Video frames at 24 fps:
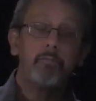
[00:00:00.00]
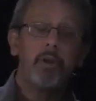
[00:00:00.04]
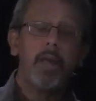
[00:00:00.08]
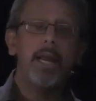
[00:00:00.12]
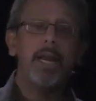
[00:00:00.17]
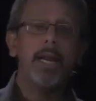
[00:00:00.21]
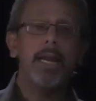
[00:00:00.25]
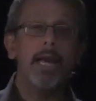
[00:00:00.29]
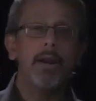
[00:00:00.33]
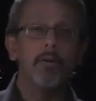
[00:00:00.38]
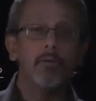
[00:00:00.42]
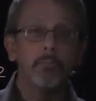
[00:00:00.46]

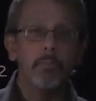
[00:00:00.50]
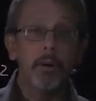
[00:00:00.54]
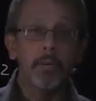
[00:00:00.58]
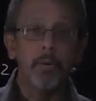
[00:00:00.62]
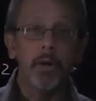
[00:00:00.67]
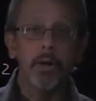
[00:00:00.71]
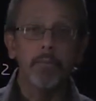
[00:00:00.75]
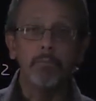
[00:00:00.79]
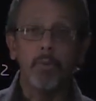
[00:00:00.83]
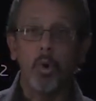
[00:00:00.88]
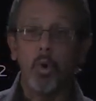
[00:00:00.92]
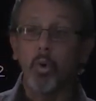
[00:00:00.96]
And again,
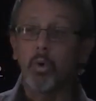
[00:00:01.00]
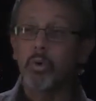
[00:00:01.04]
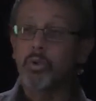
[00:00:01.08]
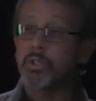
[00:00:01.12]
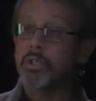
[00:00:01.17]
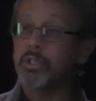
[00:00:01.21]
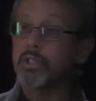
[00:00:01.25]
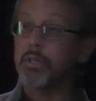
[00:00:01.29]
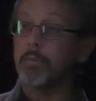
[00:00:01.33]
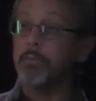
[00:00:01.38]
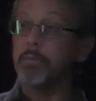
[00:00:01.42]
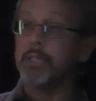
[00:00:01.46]
remembering moles
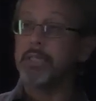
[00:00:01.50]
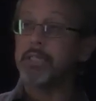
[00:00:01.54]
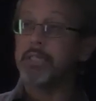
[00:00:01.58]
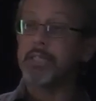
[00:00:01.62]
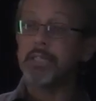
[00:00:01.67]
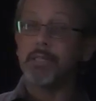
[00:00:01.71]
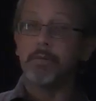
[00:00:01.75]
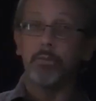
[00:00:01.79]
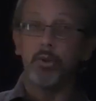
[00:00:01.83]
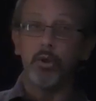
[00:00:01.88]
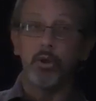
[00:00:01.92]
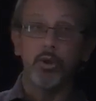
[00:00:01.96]
is something
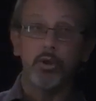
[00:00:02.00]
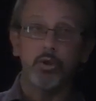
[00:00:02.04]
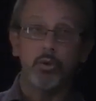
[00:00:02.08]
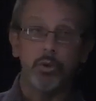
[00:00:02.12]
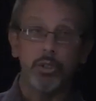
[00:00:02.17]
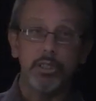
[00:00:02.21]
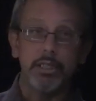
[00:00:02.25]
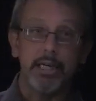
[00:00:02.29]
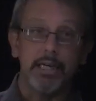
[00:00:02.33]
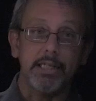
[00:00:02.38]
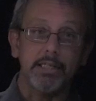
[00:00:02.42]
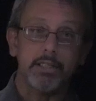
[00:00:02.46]
similar to
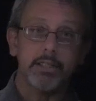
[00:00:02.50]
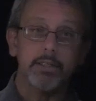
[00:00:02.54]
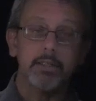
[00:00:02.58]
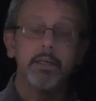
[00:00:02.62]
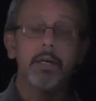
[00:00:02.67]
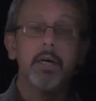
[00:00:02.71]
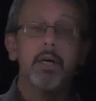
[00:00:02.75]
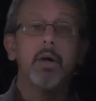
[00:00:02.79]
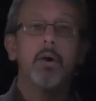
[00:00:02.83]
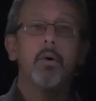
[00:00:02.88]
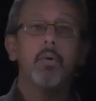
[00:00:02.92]
a dozen,